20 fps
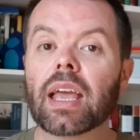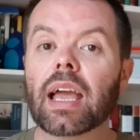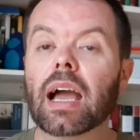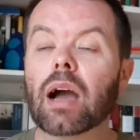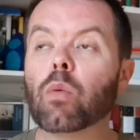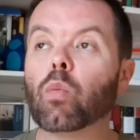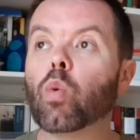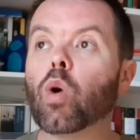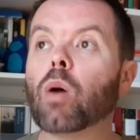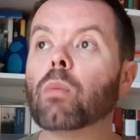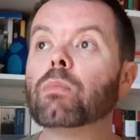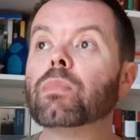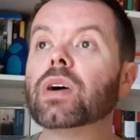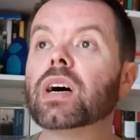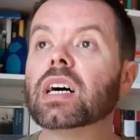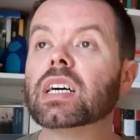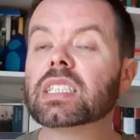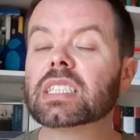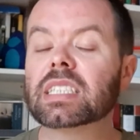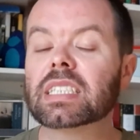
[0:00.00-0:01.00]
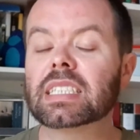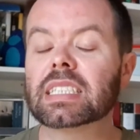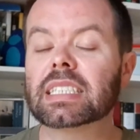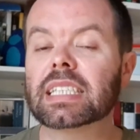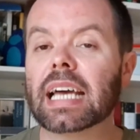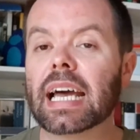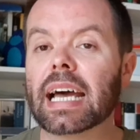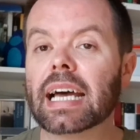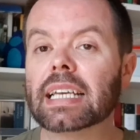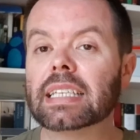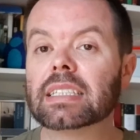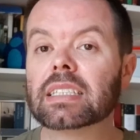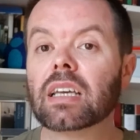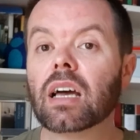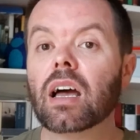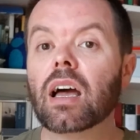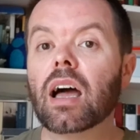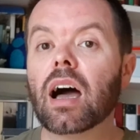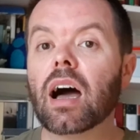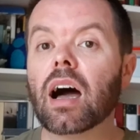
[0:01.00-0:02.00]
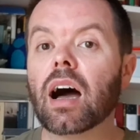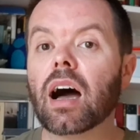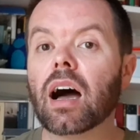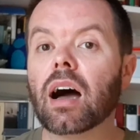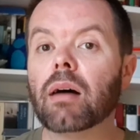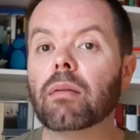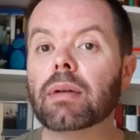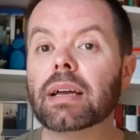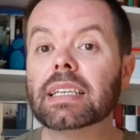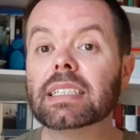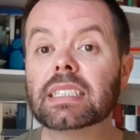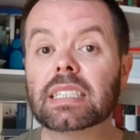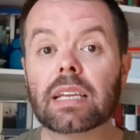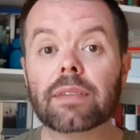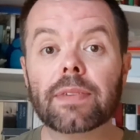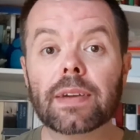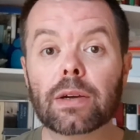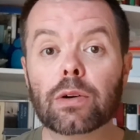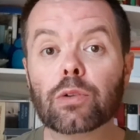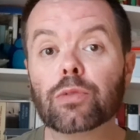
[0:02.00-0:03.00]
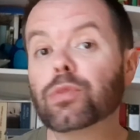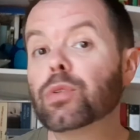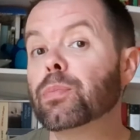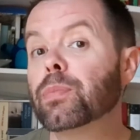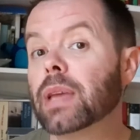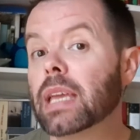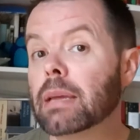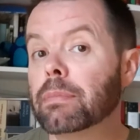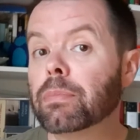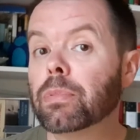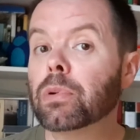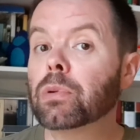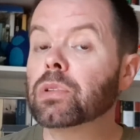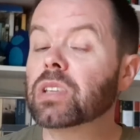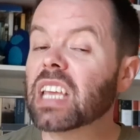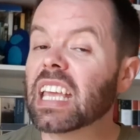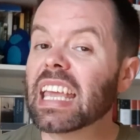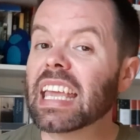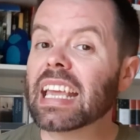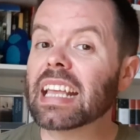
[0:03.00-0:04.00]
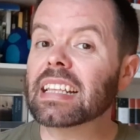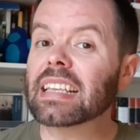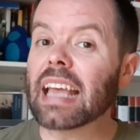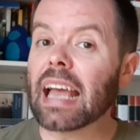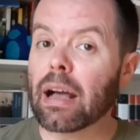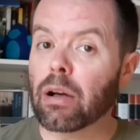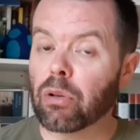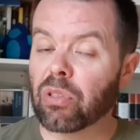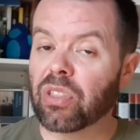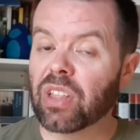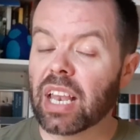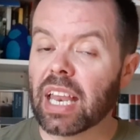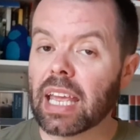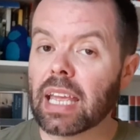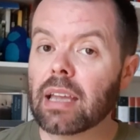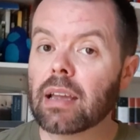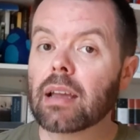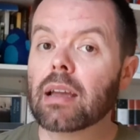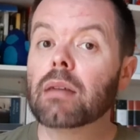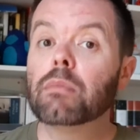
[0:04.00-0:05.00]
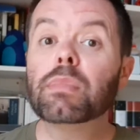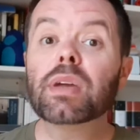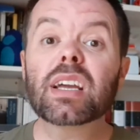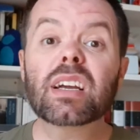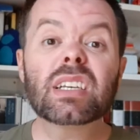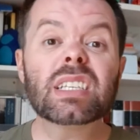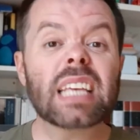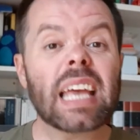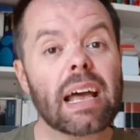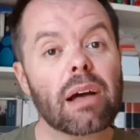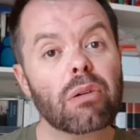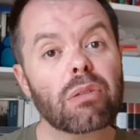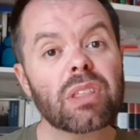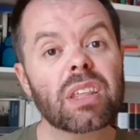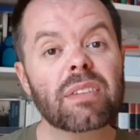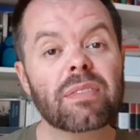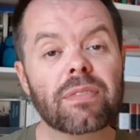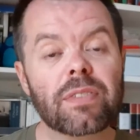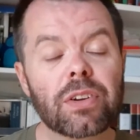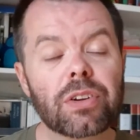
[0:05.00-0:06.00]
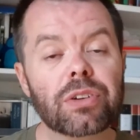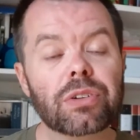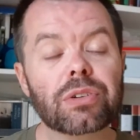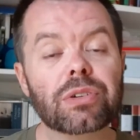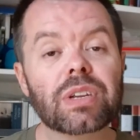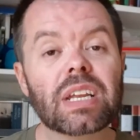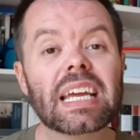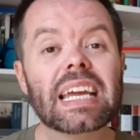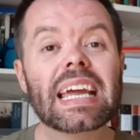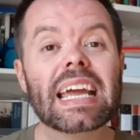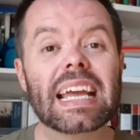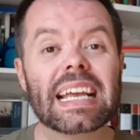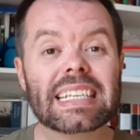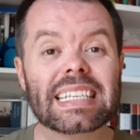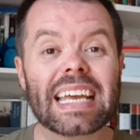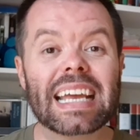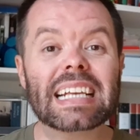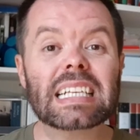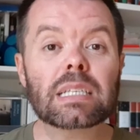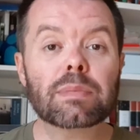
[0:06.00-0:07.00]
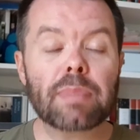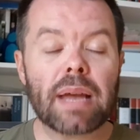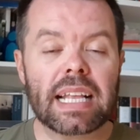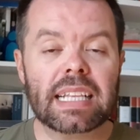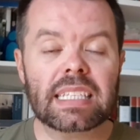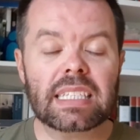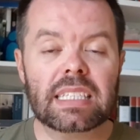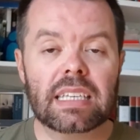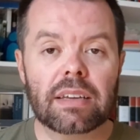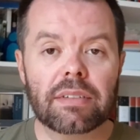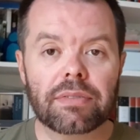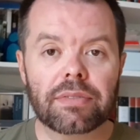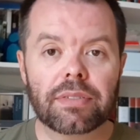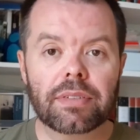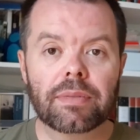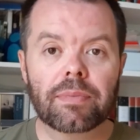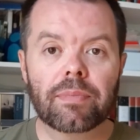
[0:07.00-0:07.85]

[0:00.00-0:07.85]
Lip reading: And one person says, it's difficult for people to eat healthily because healthy food is expensive.